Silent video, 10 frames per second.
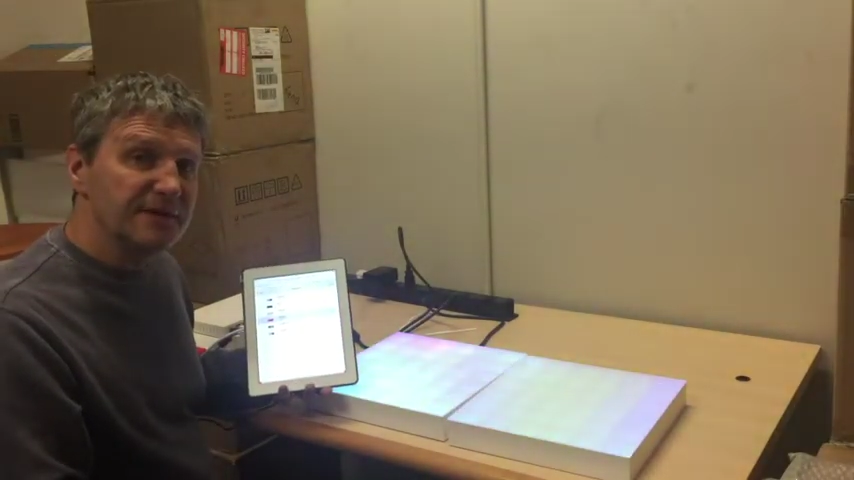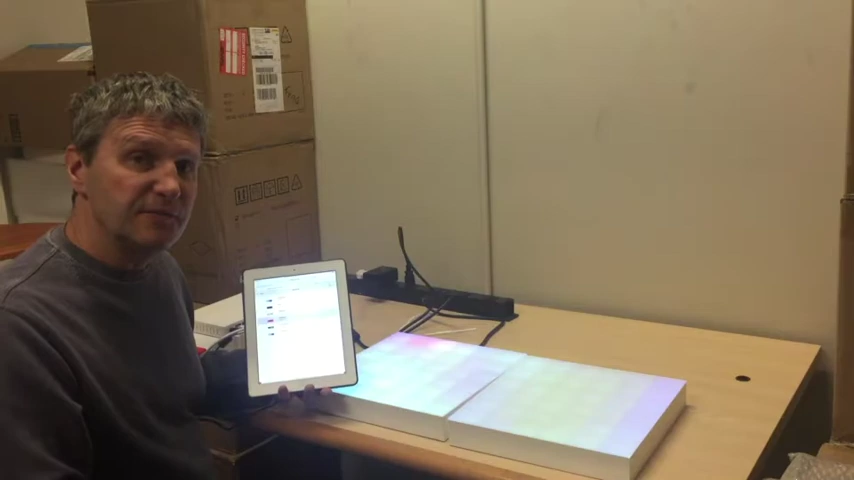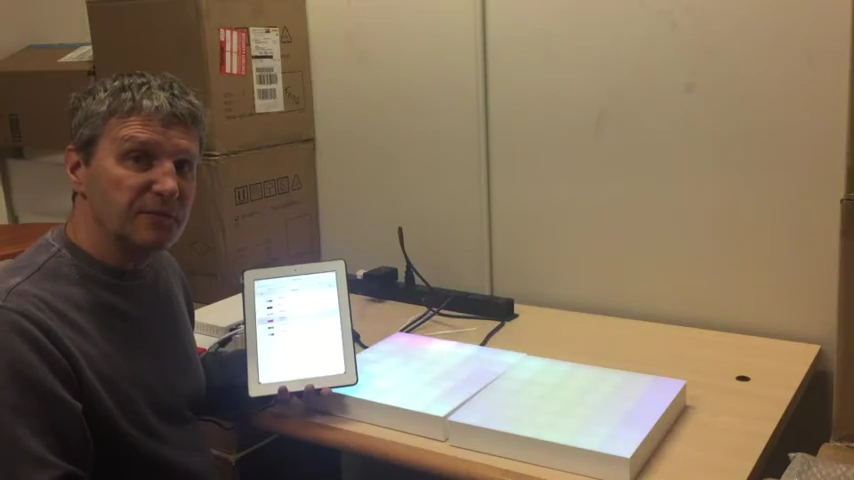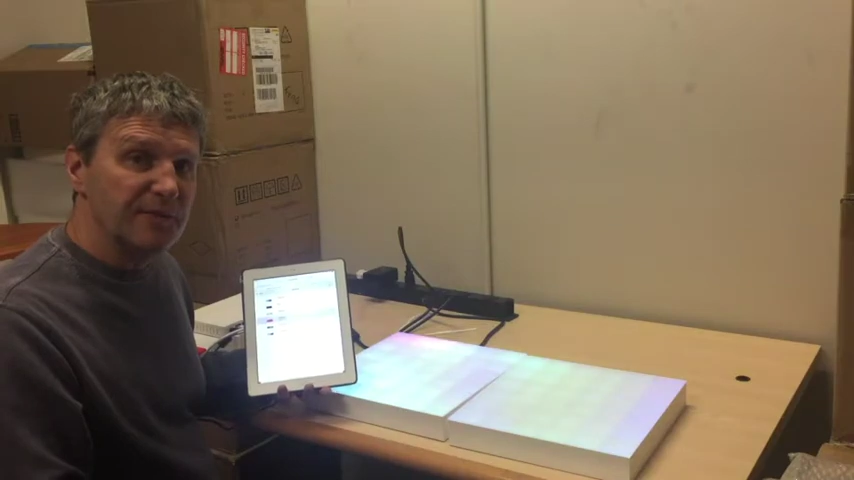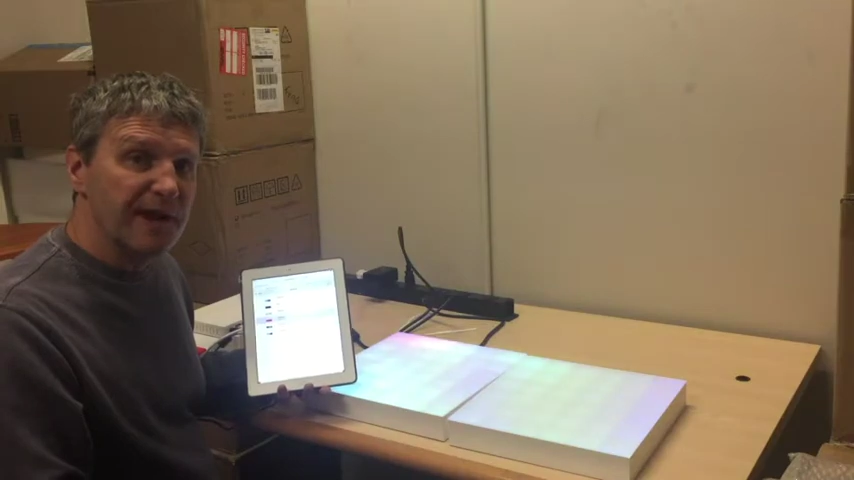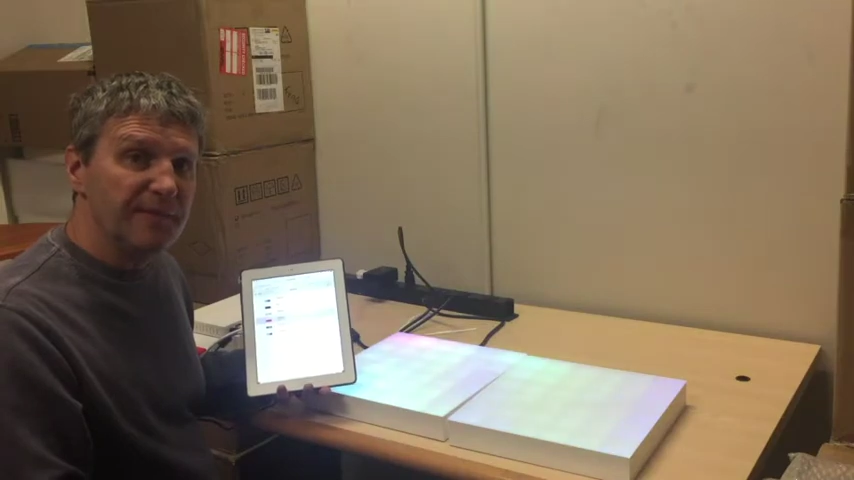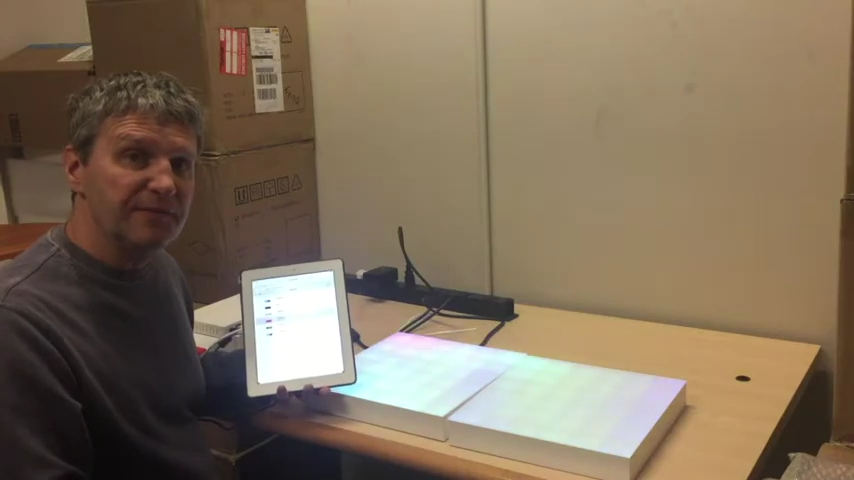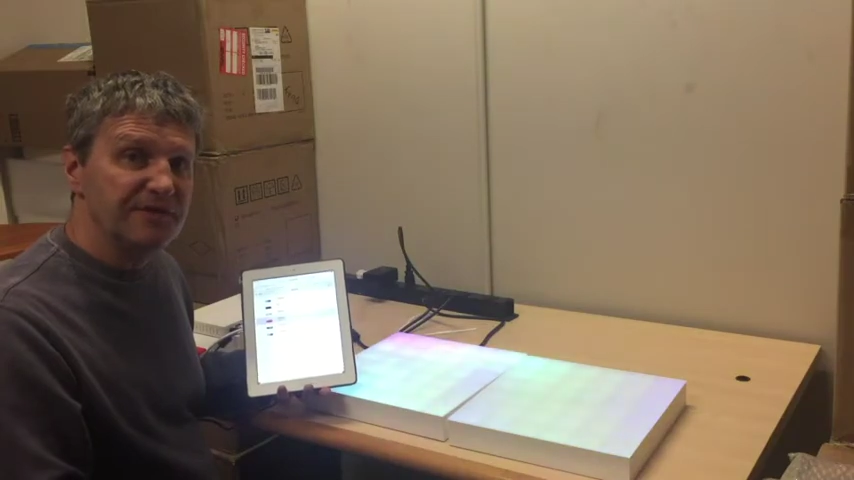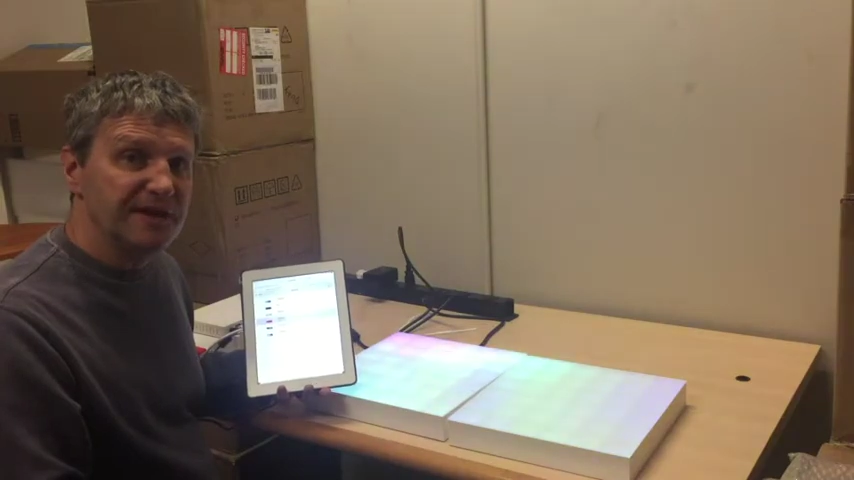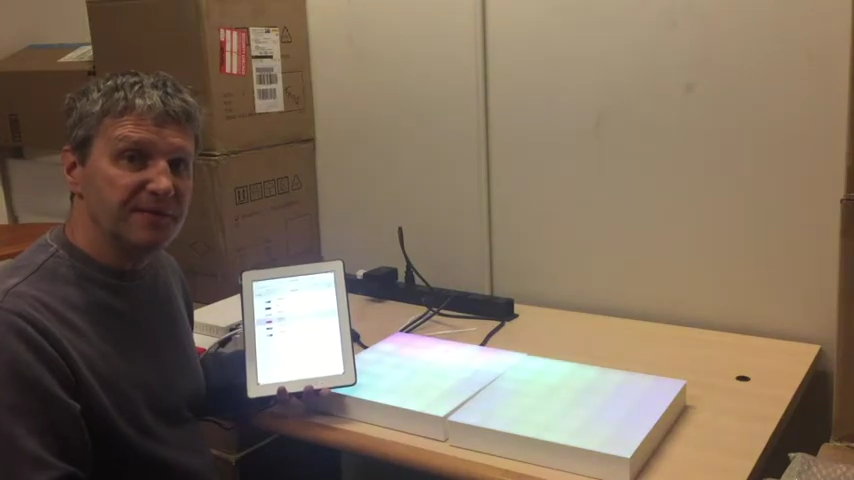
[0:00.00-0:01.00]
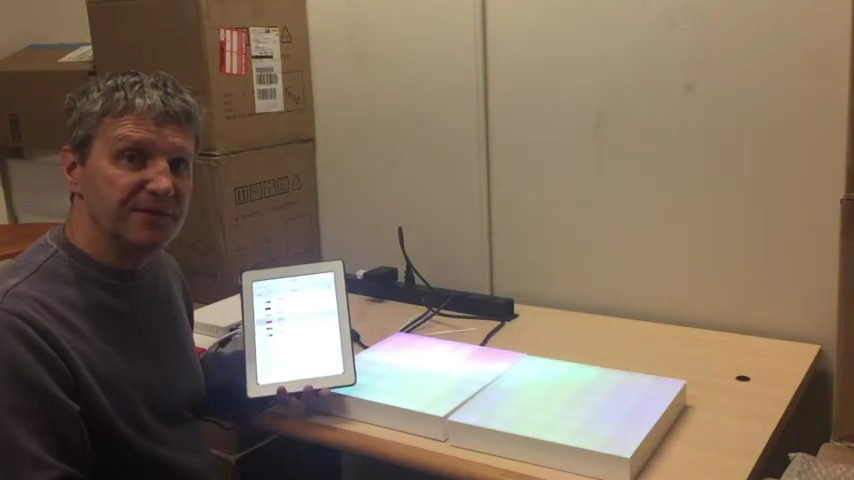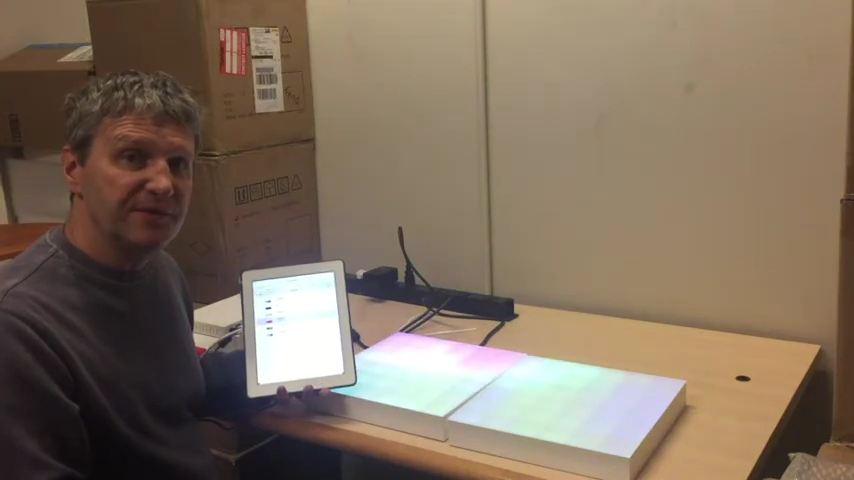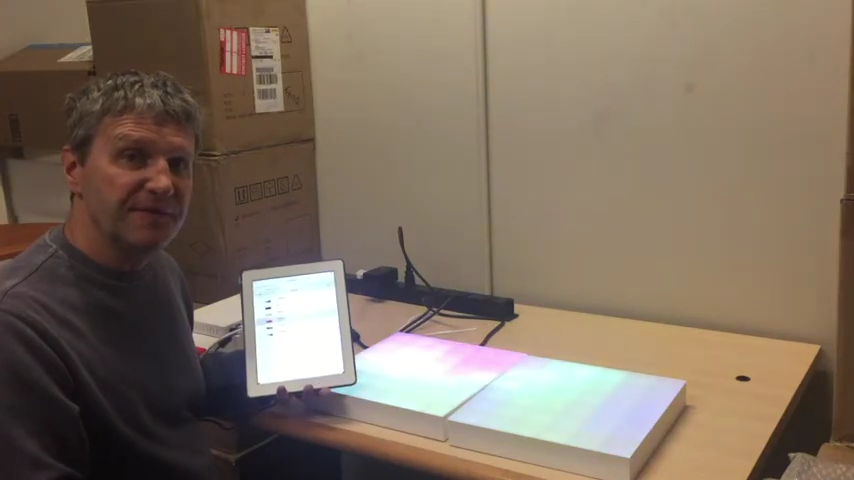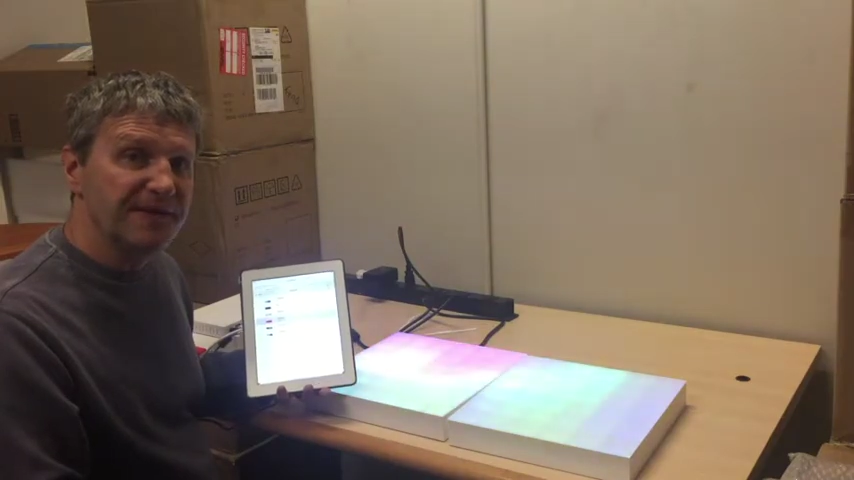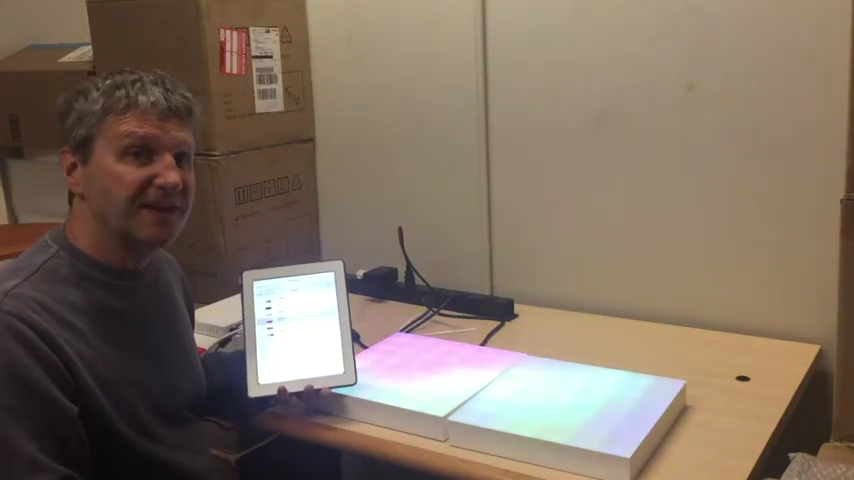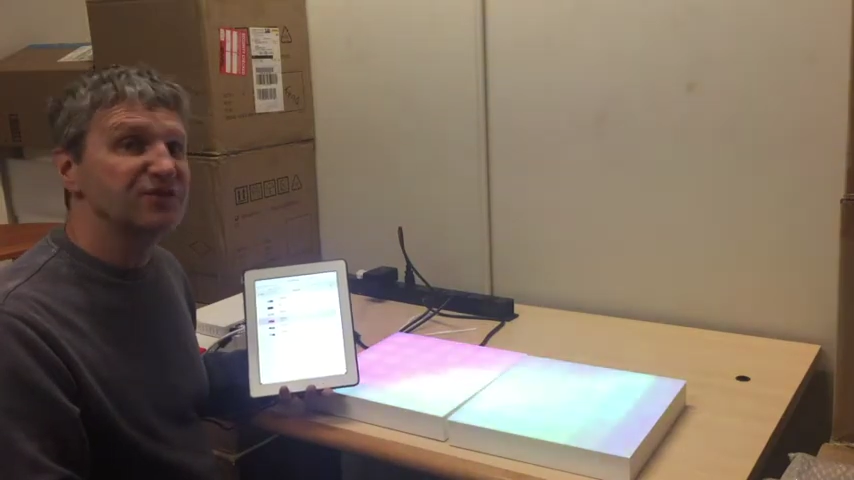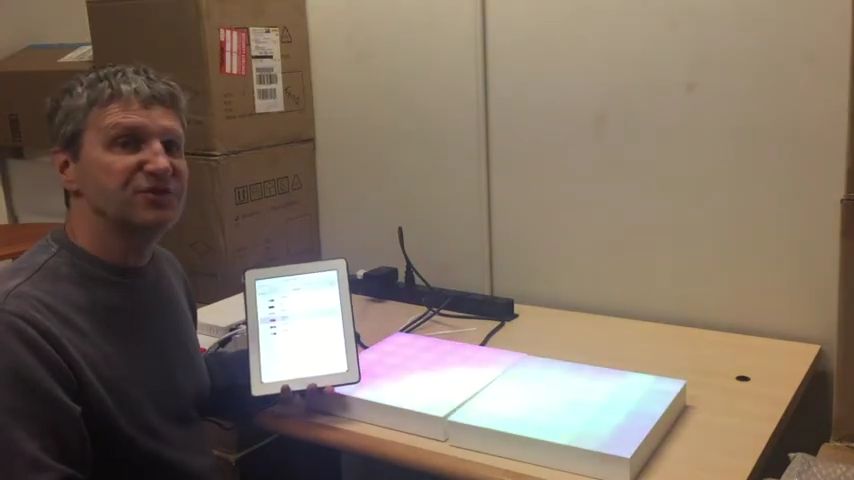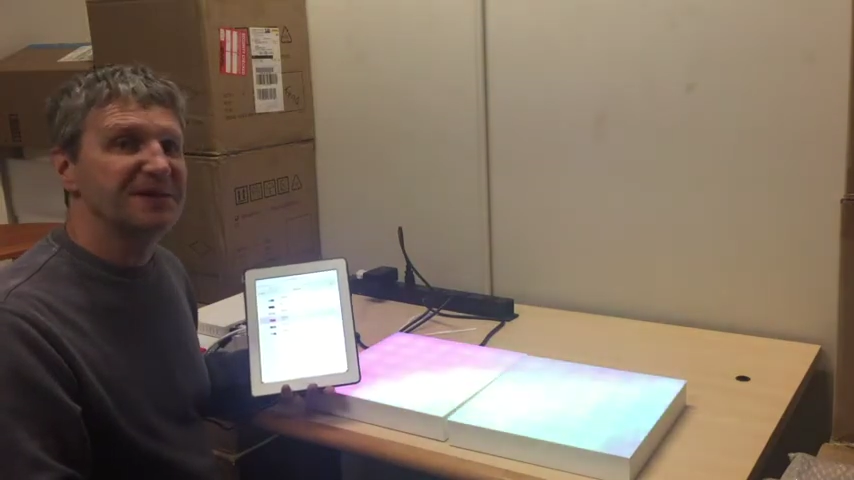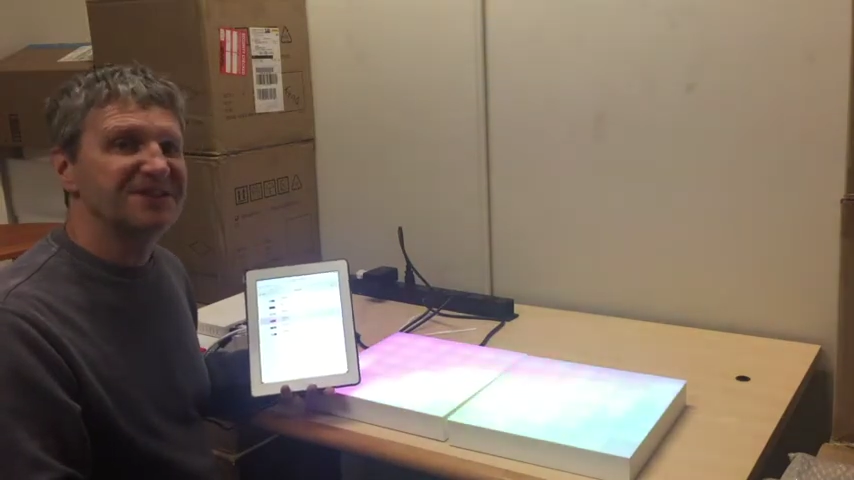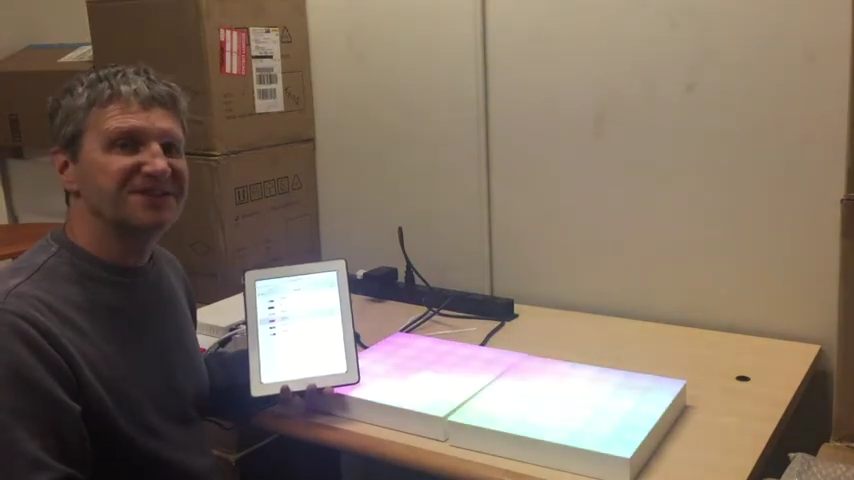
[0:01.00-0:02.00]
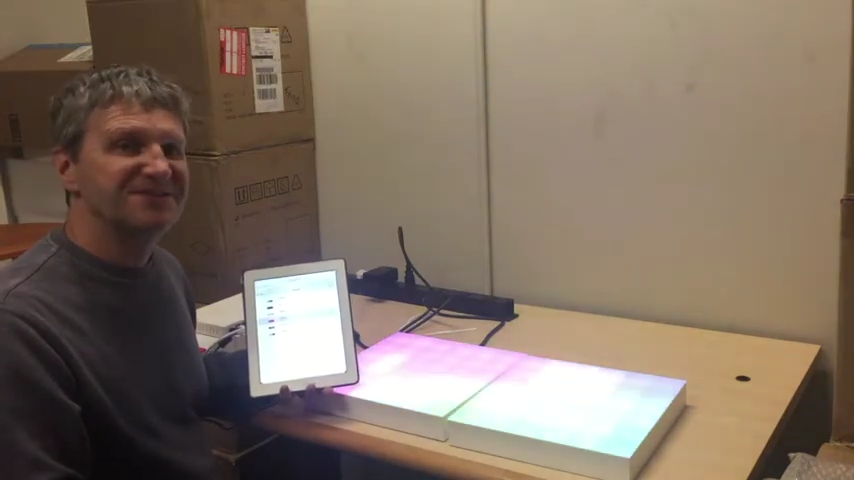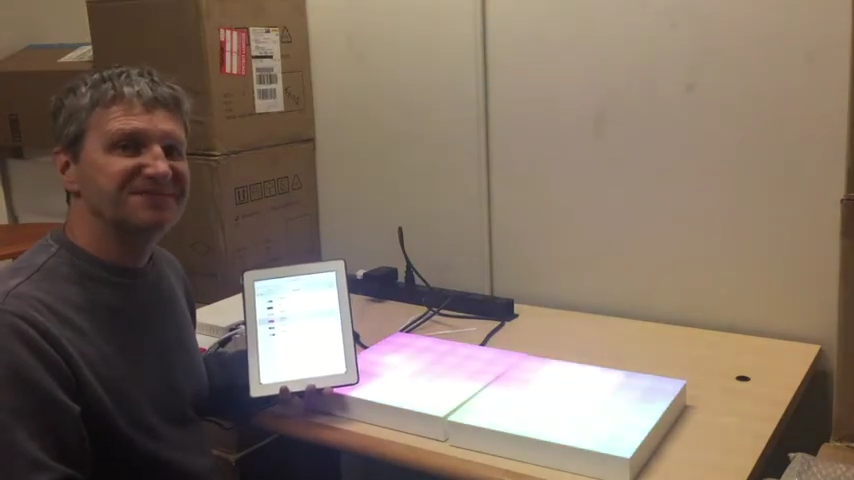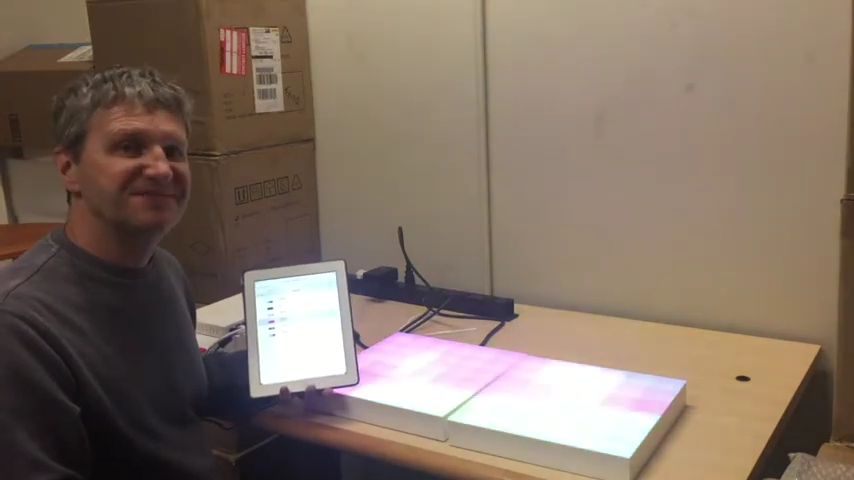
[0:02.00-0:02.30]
and we'll be happy to help you. Thank you so much.